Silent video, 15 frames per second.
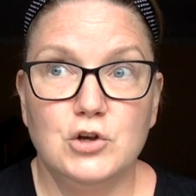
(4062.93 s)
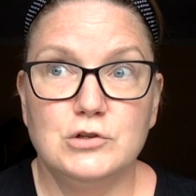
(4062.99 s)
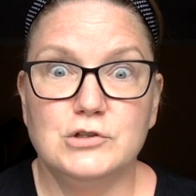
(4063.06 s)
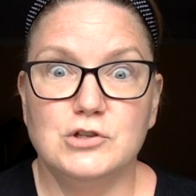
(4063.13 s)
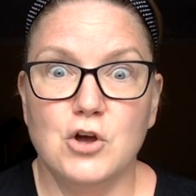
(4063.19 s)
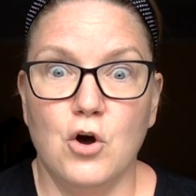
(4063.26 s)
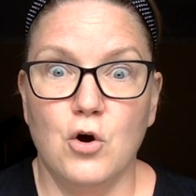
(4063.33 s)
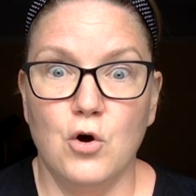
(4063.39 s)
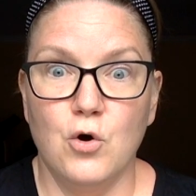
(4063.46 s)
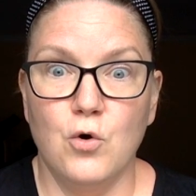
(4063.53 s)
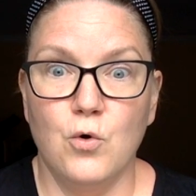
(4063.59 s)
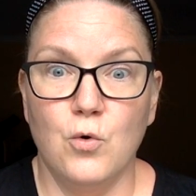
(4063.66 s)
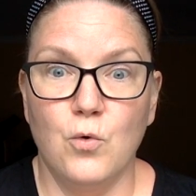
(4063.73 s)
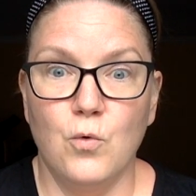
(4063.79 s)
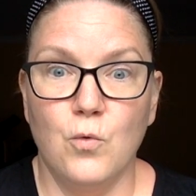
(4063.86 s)

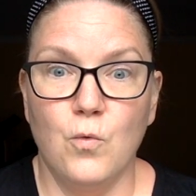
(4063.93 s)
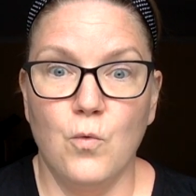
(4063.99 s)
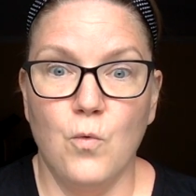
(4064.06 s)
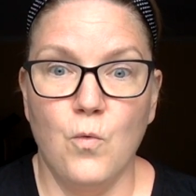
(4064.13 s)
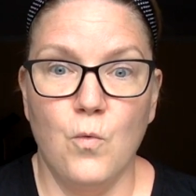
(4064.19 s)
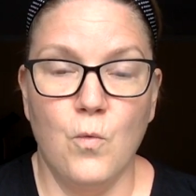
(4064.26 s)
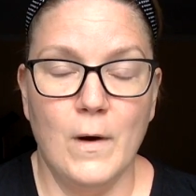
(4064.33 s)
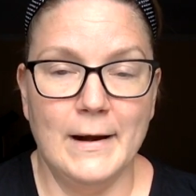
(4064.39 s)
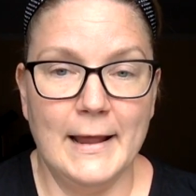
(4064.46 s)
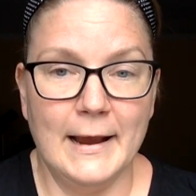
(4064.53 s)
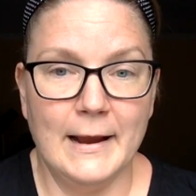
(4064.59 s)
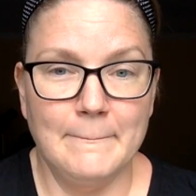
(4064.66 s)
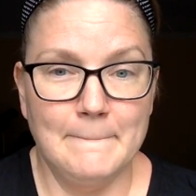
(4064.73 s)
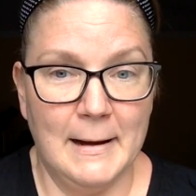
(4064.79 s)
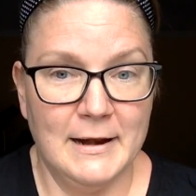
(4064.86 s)
so when i
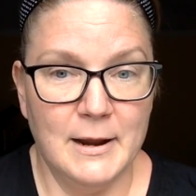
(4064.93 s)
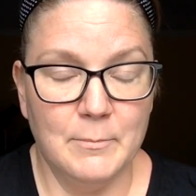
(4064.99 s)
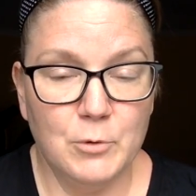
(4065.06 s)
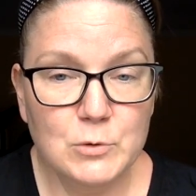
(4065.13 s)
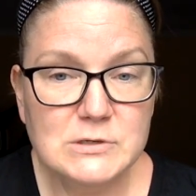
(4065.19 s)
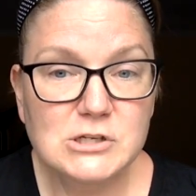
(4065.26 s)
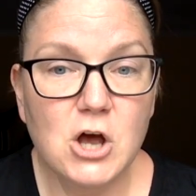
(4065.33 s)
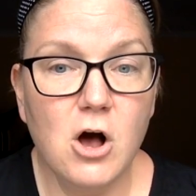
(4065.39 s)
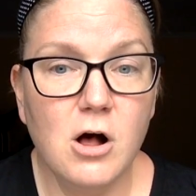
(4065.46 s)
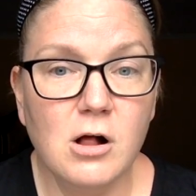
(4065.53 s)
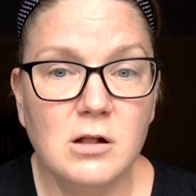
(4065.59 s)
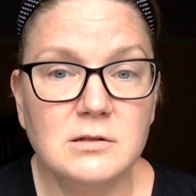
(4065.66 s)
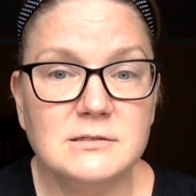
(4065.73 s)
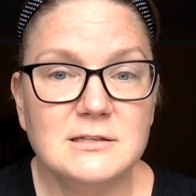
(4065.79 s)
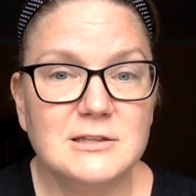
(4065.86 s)
my number was
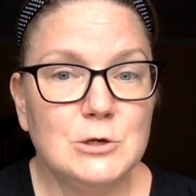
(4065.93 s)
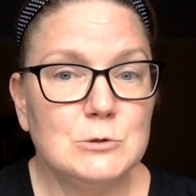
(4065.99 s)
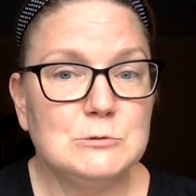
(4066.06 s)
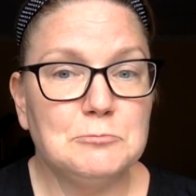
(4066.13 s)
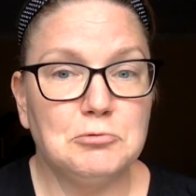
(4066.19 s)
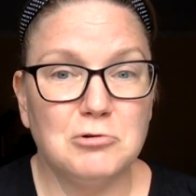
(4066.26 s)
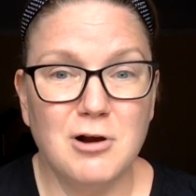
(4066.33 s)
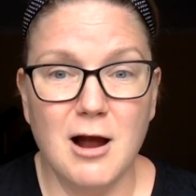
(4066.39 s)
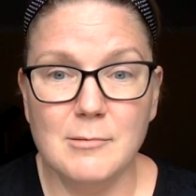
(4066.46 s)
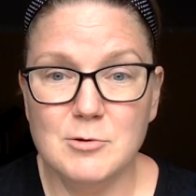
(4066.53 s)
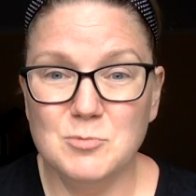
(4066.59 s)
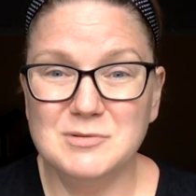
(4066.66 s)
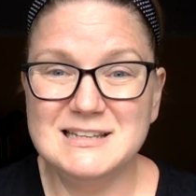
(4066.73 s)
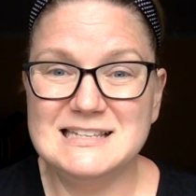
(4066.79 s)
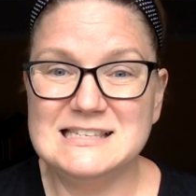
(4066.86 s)
called there was
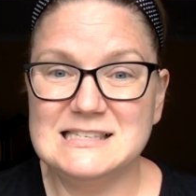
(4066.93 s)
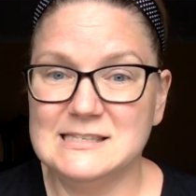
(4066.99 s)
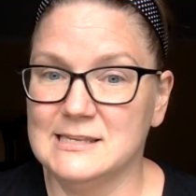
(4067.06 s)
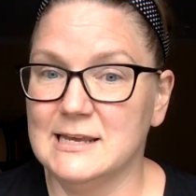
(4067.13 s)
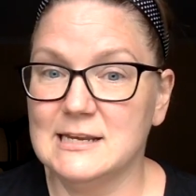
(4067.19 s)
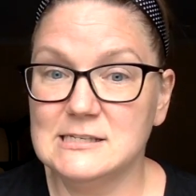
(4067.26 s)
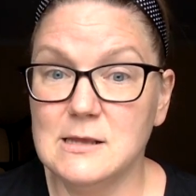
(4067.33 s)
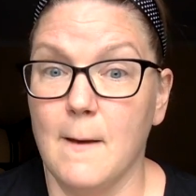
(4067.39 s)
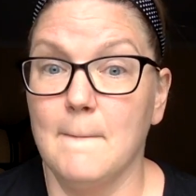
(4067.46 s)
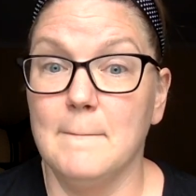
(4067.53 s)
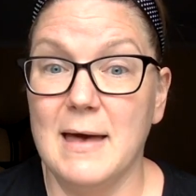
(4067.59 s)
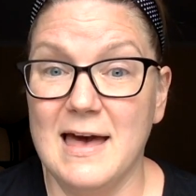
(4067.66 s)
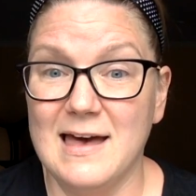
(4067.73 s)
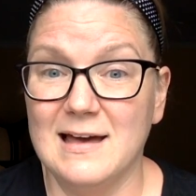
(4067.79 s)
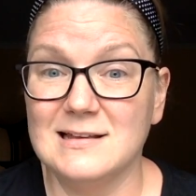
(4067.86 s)
probably six
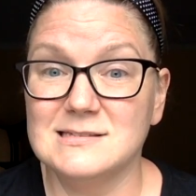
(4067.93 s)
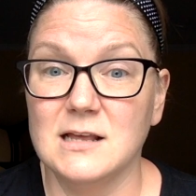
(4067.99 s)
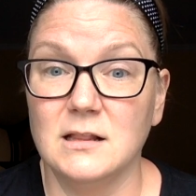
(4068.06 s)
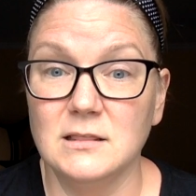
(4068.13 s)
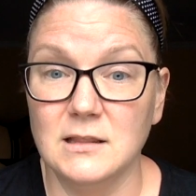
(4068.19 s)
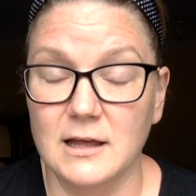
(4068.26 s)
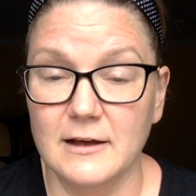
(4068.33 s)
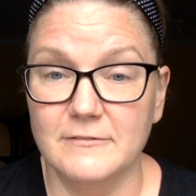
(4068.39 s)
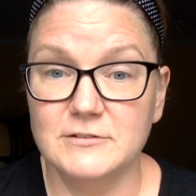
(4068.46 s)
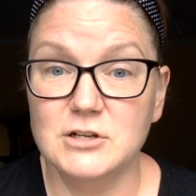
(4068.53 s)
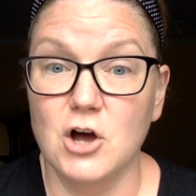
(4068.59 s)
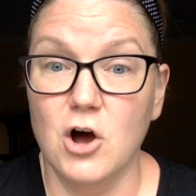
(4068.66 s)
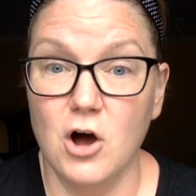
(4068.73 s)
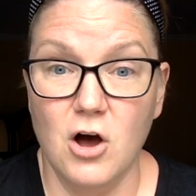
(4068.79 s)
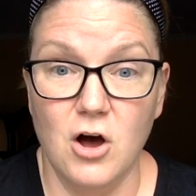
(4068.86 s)
bags left
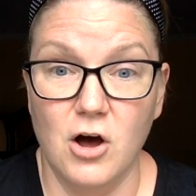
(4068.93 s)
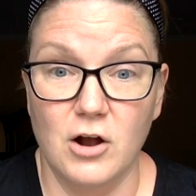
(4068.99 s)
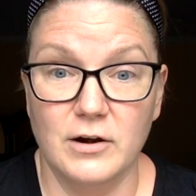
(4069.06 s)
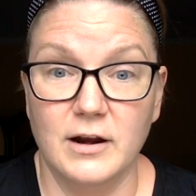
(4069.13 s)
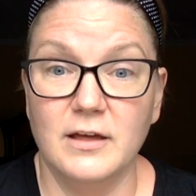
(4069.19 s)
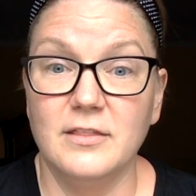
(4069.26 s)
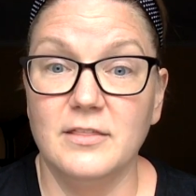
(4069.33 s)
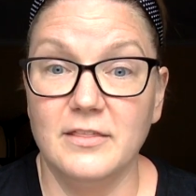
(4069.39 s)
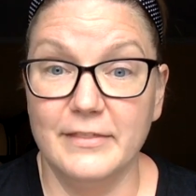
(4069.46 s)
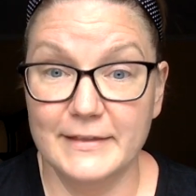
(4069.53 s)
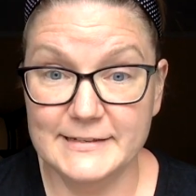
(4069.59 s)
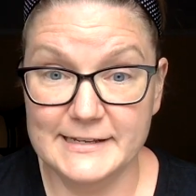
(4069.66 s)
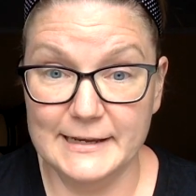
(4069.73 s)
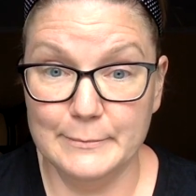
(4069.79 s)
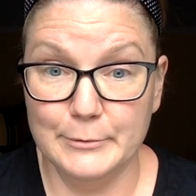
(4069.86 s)
on
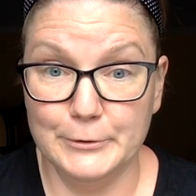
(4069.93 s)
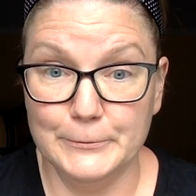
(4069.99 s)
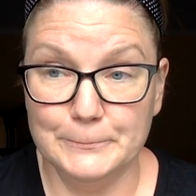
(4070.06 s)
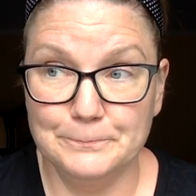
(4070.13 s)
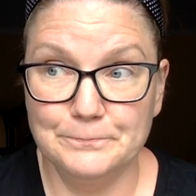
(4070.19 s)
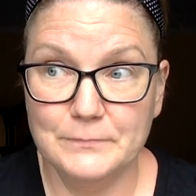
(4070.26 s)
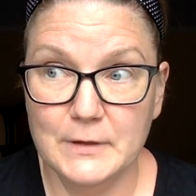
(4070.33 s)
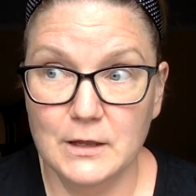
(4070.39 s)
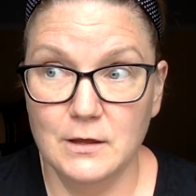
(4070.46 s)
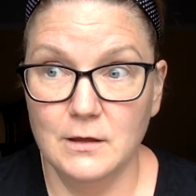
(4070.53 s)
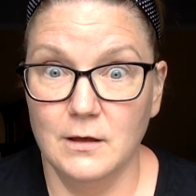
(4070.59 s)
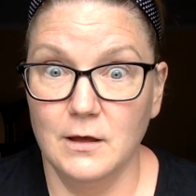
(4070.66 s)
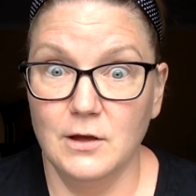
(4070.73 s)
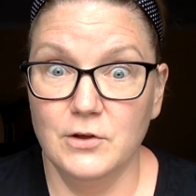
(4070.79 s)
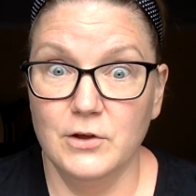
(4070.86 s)
the table
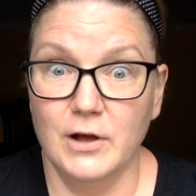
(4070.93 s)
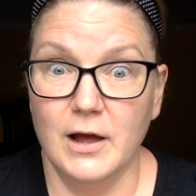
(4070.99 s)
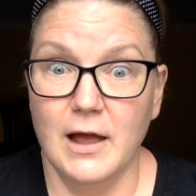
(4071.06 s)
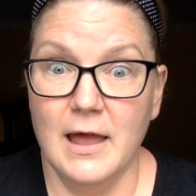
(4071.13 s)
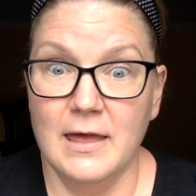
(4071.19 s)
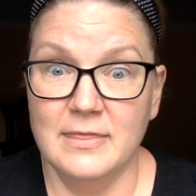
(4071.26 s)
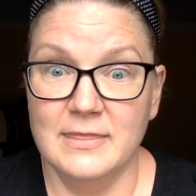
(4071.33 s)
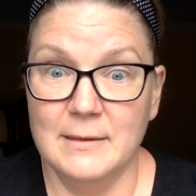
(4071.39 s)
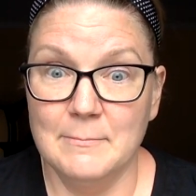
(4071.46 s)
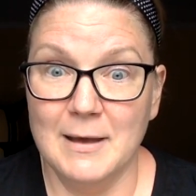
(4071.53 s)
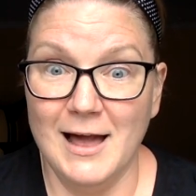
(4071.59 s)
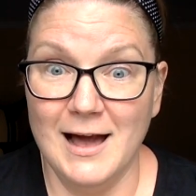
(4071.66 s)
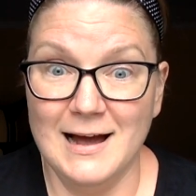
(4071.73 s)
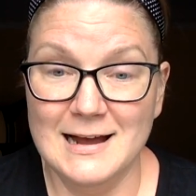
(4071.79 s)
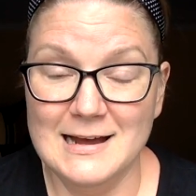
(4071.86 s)
and then
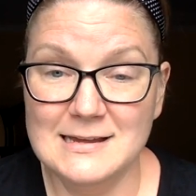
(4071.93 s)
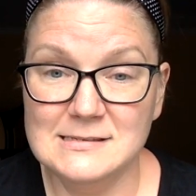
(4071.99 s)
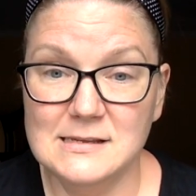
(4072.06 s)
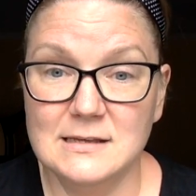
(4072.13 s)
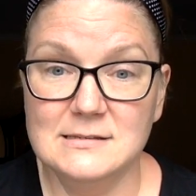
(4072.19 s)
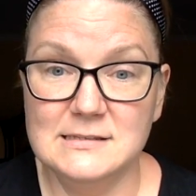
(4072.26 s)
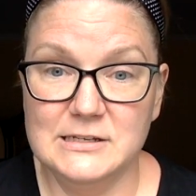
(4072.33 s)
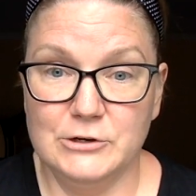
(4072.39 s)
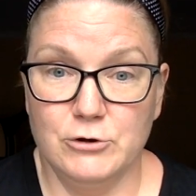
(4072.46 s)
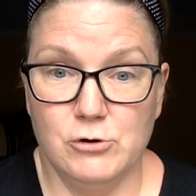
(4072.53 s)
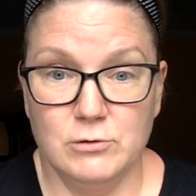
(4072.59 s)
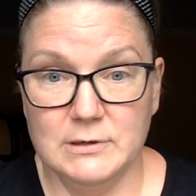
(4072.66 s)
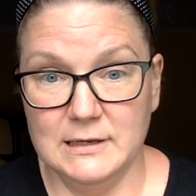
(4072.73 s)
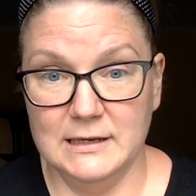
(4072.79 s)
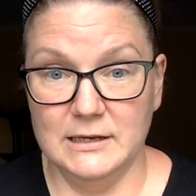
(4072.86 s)
my eyes
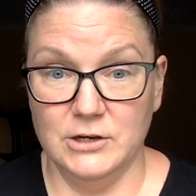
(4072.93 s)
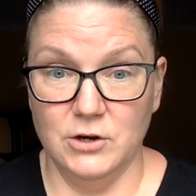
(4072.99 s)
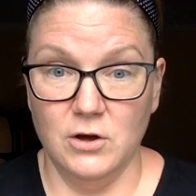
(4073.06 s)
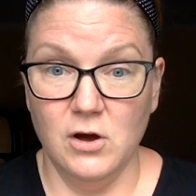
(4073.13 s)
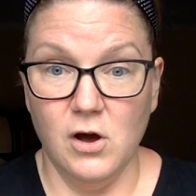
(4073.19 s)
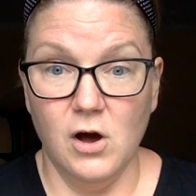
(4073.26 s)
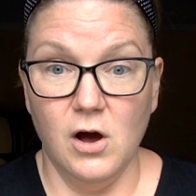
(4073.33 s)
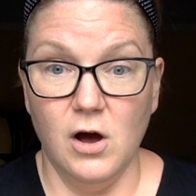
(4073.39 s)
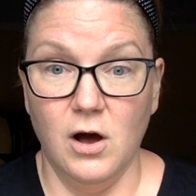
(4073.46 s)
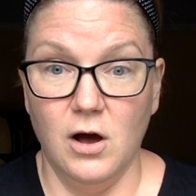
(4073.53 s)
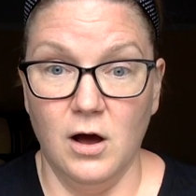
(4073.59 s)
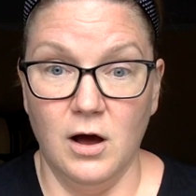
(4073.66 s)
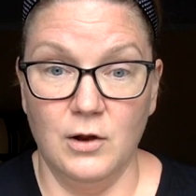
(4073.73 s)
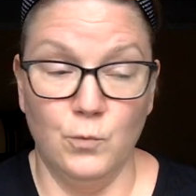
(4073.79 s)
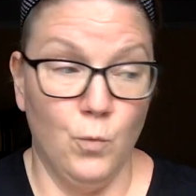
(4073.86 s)
zeroed in
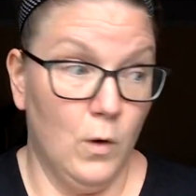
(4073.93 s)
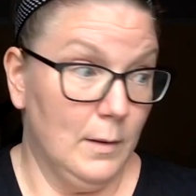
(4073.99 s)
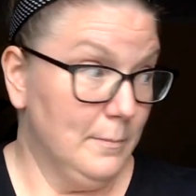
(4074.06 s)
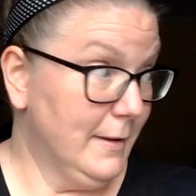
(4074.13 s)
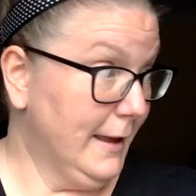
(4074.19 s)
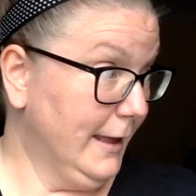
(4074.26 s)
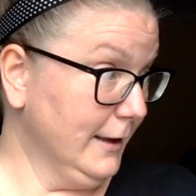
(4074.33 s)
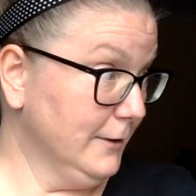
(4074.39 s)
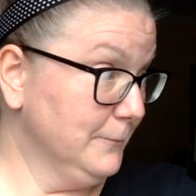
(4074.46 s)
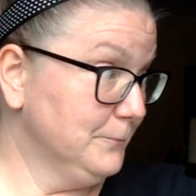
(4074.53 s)
on one bag